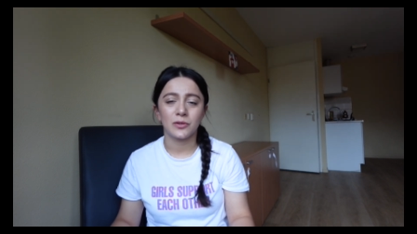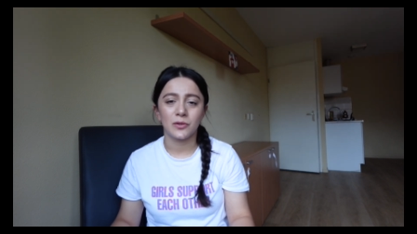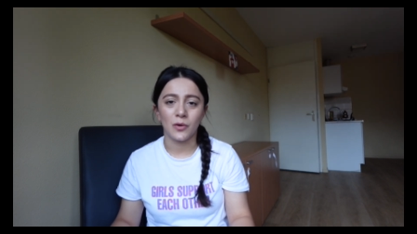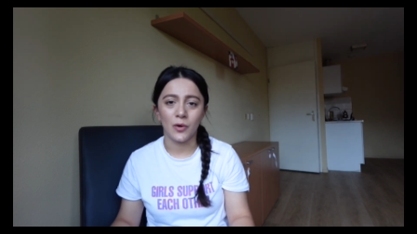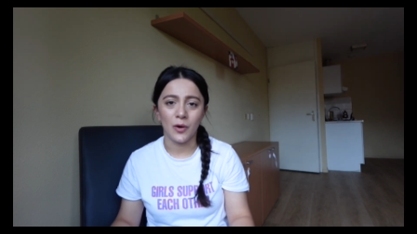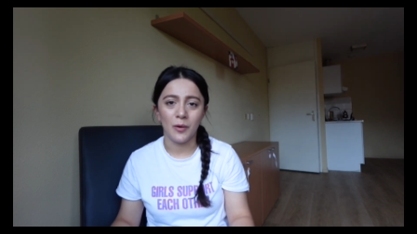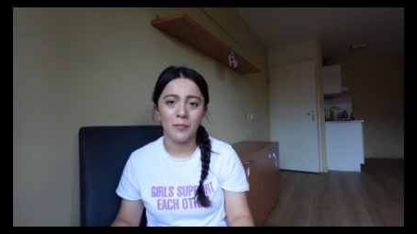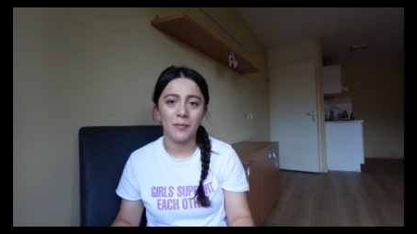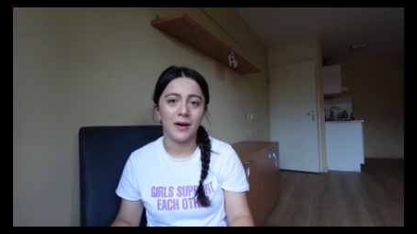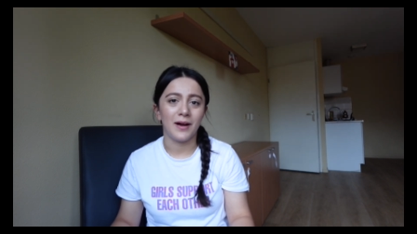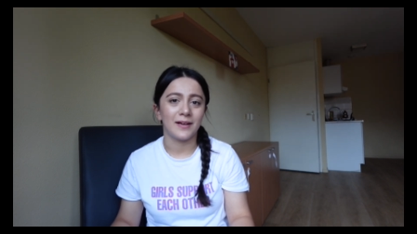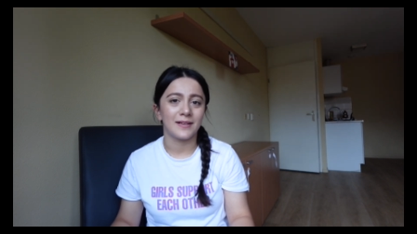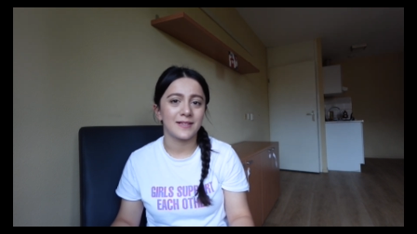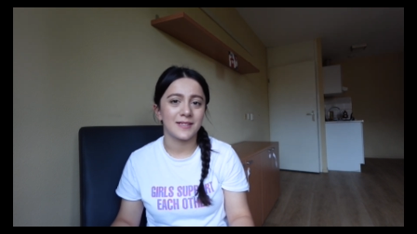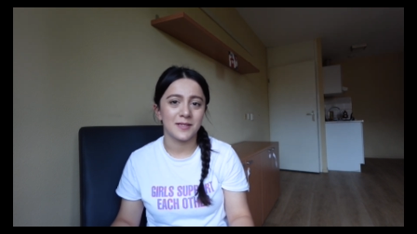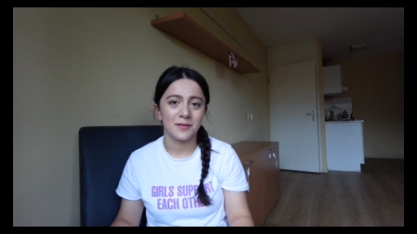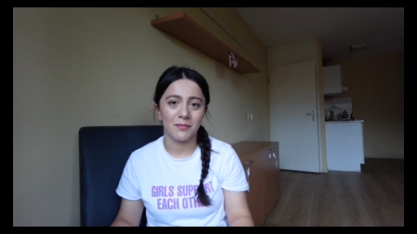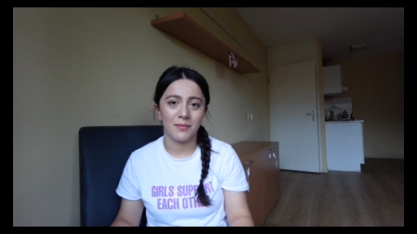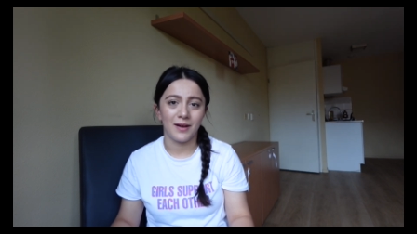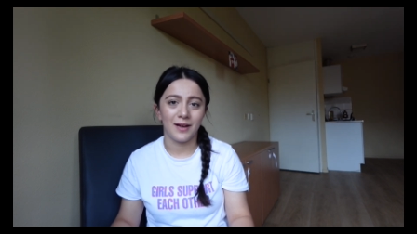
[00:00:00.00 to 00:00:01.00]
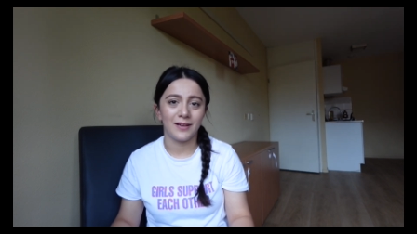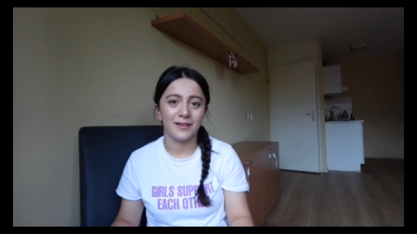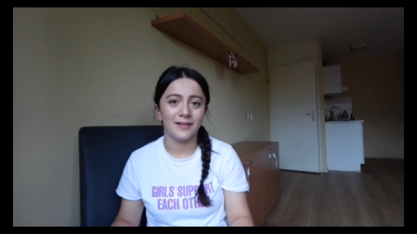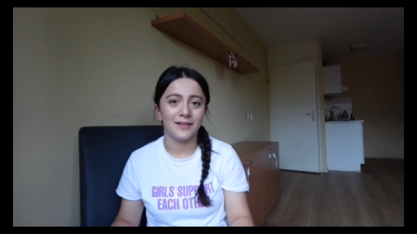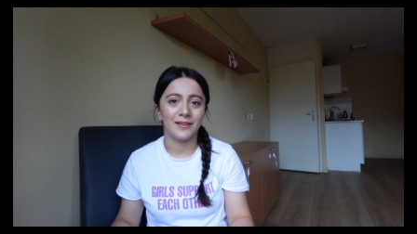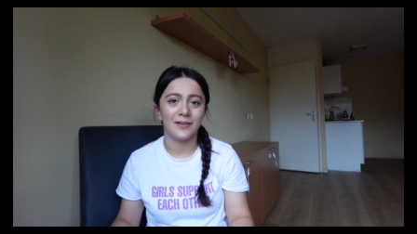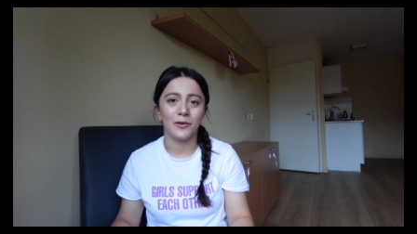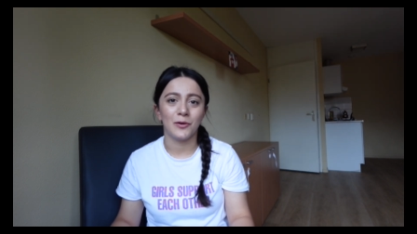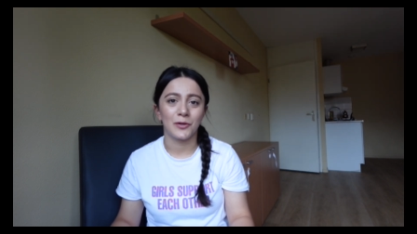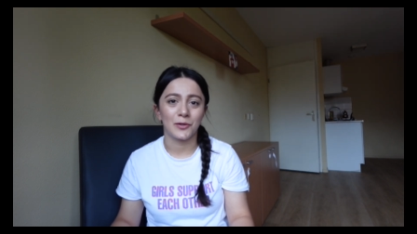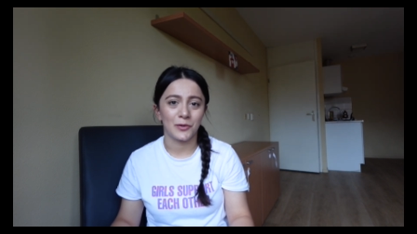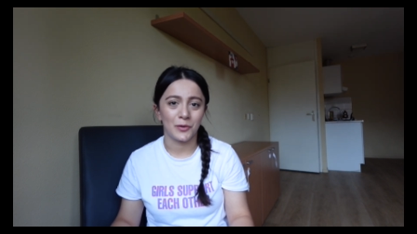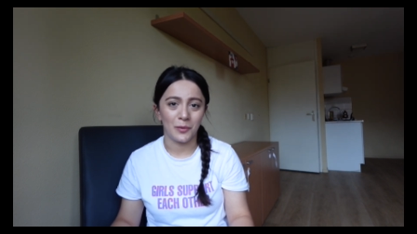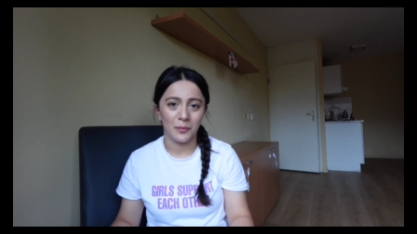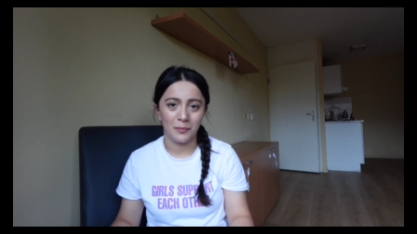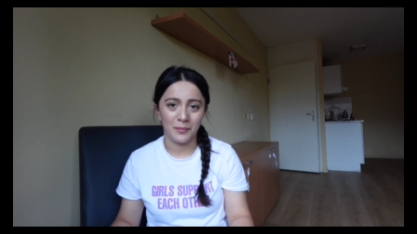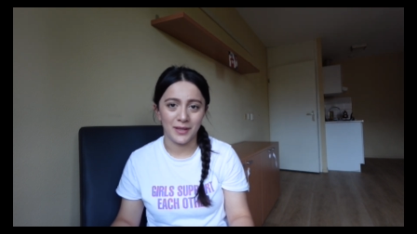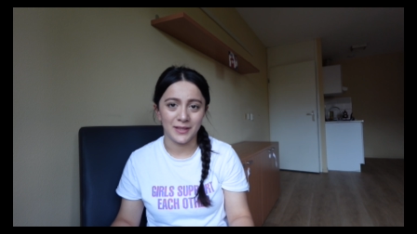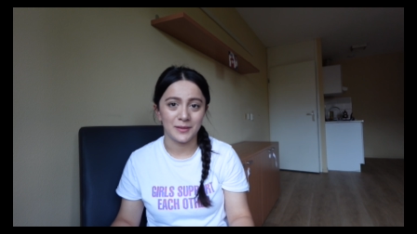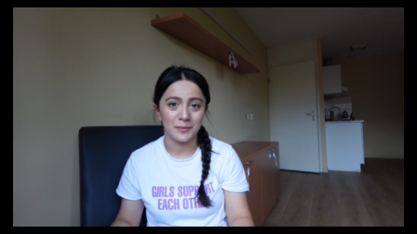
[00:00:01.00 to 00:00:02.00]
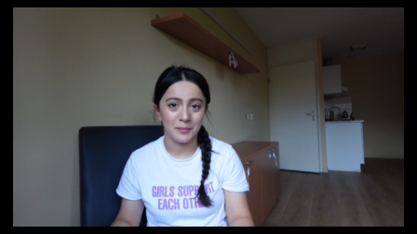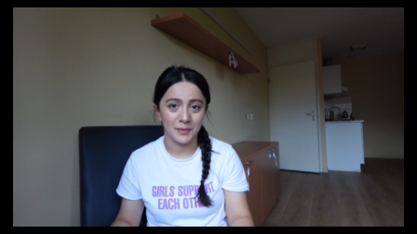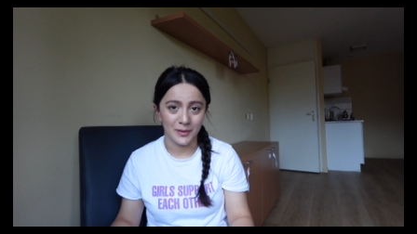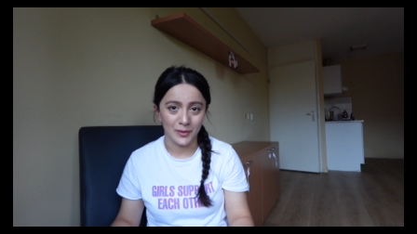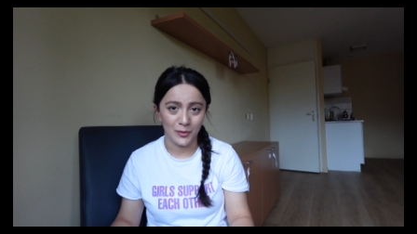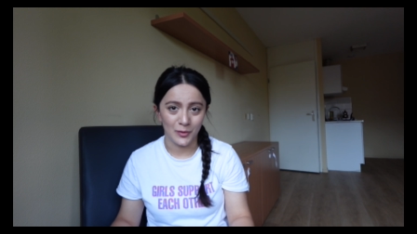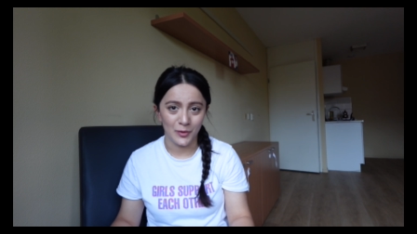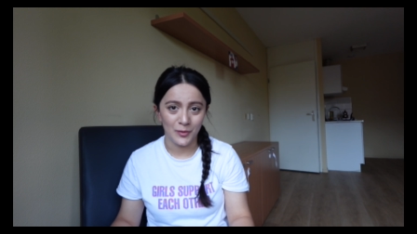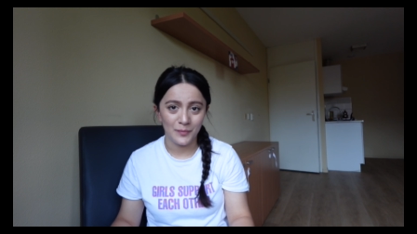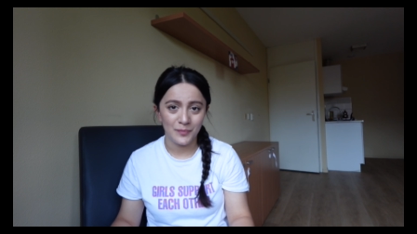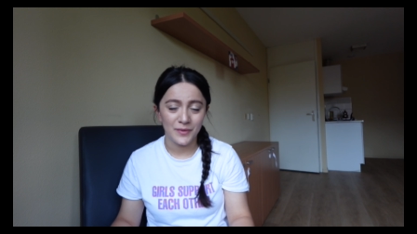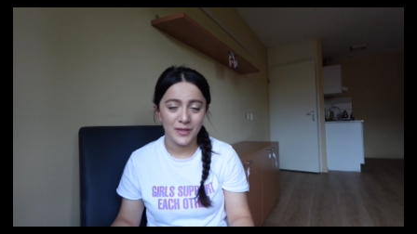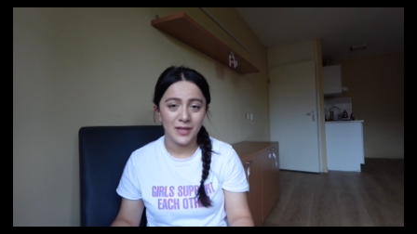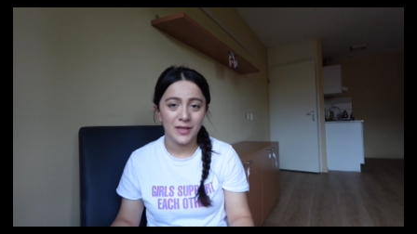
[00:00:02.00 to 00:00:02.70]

comma smiley or comment below